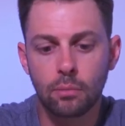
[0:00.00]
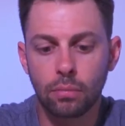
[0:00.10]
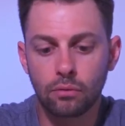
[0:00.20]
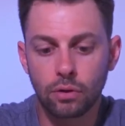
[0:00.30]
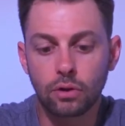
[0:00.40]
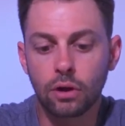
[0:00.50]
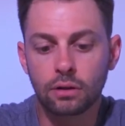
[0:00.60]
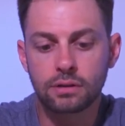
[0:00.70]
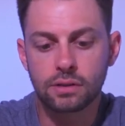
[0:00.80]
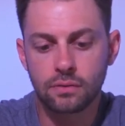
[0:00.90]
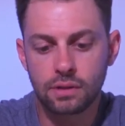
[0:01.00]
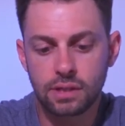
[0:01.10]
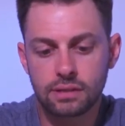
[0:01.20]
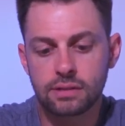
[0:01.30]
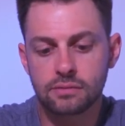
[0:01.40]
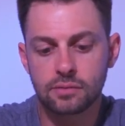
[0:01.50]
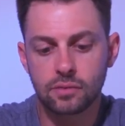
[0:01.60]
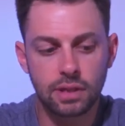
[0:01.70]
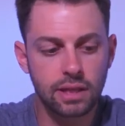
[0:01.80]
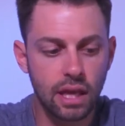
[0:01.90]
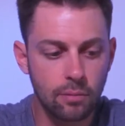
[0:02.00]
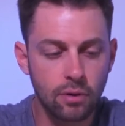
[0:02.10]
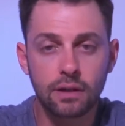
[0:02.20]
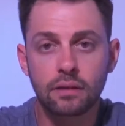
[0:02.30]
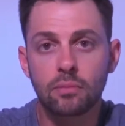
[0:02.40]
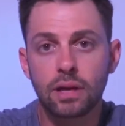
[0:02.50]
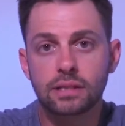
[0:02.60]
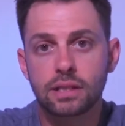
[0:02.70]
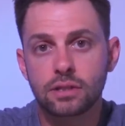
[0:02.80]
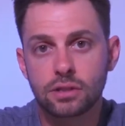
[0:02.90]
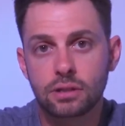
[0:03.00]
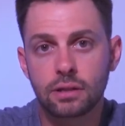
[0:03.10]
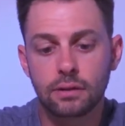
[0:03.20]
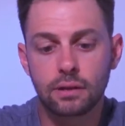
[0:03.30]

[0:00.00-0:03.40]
But regardless of the distance between the camera and the base station,